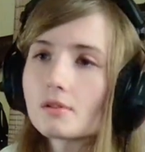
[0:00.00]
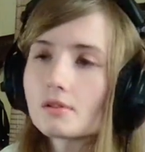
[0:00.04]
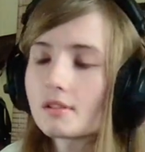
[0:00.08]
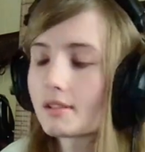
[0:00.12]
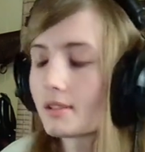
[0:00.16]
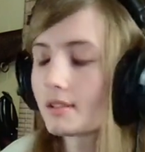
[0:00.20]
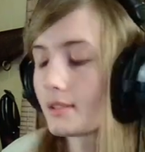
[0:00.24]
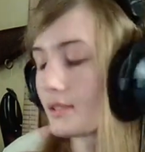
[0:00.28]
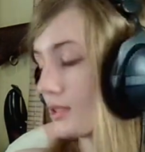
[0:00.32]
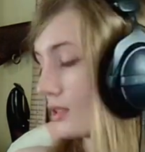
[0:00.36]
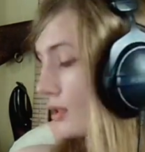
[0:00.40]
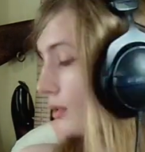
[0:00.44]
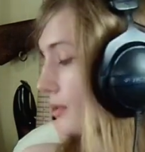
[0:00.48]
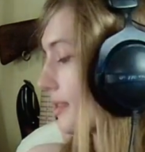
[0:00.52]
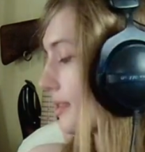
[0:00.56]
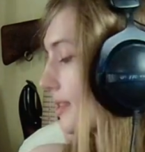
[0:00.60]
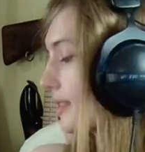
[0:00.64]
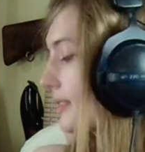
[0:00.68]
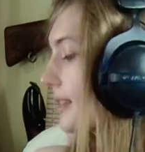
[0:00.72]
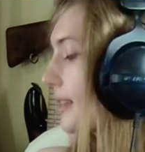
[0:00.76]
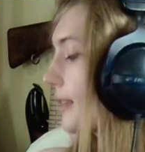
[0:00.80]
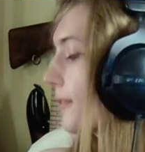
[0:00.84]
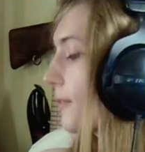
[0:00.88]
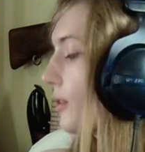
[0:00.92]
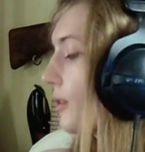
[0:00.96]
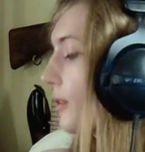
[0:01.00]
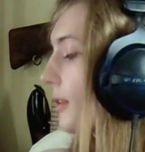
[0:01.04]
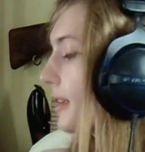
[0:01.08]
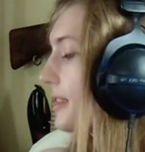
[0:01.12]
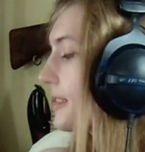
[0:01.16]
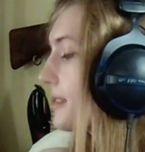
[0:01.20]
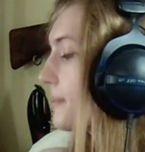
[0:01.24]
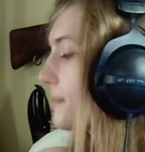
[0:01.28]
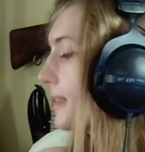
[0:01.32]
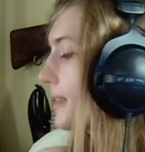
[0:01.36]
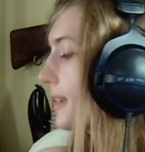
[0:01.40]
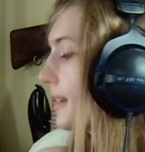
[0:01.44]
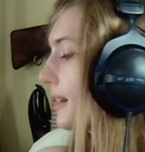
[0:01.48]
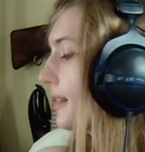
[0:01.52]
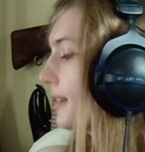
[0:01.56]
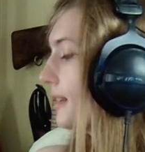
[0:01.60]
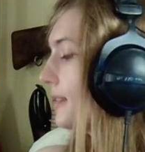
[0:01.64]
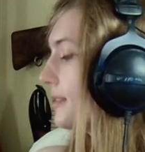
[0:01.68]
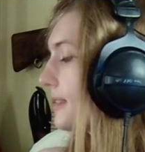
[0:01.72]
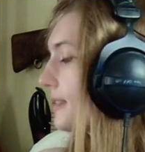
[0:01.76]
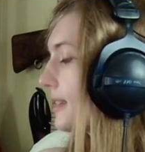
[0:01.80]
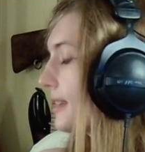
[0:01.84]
successful is because